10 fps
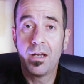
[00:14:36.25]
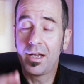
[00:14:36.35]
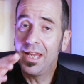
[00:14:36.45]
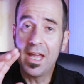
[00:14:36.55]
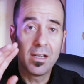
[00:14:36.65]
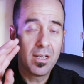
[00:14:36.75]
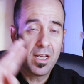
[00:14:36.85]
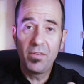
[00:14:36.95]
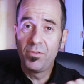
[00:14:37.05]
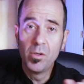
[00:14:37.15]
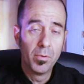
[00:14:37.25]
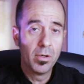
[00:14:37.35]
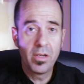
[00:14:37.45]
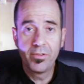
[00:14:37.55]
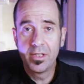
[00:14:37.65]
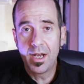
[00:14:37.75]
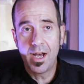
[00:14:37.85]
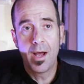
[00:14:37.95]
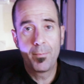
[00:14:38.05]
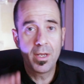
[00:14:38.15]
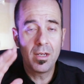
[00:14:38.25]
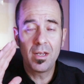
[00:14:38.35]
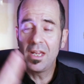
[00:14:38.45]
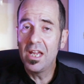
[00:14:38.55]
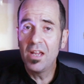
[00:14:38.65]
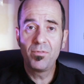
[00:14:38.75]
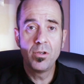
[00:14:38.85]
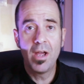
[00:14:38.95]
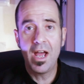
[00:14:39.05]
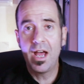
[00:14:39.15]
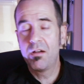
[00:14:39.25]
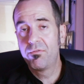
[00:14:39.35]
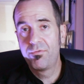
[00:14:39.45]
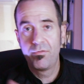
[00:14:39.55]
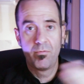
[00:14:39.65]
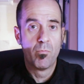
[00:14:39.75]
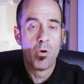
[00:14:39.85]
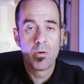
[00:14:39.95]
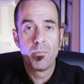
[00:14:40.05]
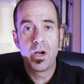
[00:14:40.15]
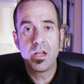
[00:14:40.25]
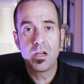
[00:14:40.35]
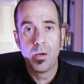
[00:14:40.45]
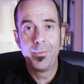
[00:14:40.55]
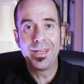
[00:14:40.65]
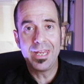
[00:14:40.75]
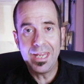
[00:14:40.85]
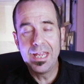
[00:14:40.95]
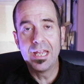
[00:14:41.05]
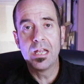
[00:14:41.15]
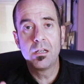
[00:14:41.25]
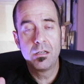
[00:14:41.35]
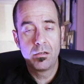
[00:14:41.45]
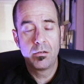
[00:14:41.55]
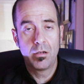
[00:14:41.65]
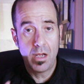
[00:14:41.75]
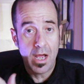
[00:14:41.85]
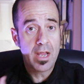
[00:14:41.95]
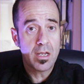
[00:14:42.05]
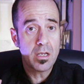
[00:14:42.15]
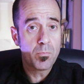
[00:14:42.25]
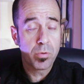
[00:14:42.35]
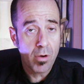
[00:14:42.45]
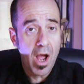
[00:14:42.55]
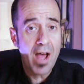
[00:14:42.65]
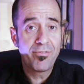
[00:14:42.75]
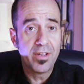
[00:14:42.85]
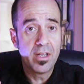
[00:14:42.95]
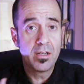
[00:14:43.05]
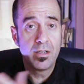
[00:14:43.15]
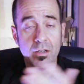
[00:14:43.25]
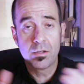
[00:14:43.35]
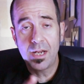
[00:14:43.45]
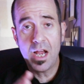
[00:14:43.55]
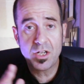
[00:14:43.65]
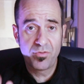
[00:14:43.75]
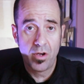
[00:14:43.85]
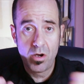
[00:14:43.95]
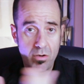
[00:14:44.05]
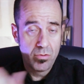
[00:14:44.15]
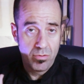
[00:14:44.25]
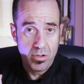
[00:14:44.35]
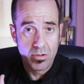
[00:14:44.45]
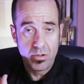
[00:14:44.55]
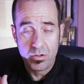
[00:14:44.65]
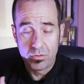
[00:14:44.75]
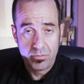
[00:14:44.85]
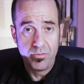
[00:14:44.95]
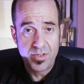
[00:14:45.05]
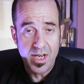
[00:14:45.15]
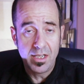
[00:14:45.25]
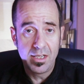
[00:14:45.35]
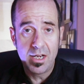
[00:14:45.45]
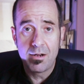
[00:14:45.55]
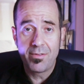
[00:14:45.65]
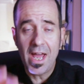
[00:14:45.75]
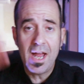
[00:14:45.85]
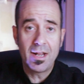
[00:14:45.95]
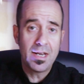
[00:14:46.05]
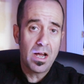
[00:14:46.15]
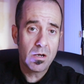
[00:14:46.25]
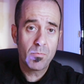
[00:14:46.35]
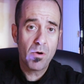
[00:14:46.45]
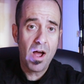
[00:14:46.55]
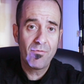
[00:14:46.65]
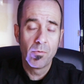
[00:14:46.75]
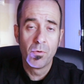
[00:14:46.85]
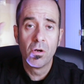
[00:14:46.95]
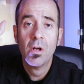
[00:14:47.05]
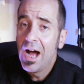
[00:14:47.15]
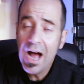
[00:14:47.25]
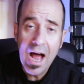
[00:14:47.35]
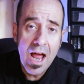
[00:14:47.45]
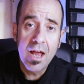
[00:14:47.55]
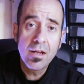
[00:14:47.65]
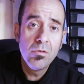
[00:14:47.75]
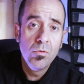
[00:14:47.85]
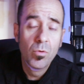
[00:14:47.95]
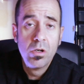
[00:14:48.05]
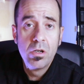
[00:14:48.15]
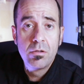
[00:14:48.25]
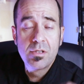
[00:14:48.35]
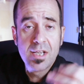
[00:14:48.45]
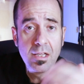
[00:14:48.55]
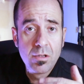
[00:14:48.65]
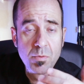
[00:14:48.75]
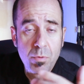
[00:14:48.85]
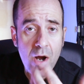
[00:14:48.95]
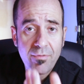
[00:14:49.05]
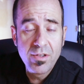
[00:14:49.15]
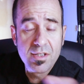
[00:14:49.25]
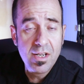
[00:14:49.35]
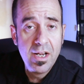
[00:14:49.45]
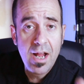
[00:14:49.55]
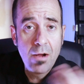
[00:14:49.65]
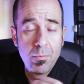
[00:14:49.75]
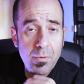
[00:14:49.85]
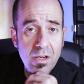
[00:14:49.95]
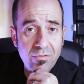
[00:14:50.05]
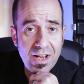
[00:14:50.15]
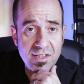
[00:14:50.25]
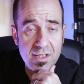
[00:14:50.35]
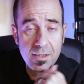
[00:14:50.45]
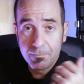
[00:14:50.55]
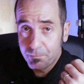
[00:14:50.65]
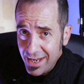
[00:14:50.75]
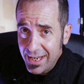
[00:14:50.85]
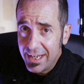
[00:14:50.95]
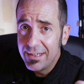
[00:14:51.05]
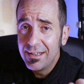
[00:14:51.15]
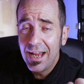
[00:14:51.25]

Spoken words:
again, if you believe in the hobby, if you have more money coming in, i.e. profit, your cash flow, you've taken care of that and now you're profitable, I would take those profits and I would be investing in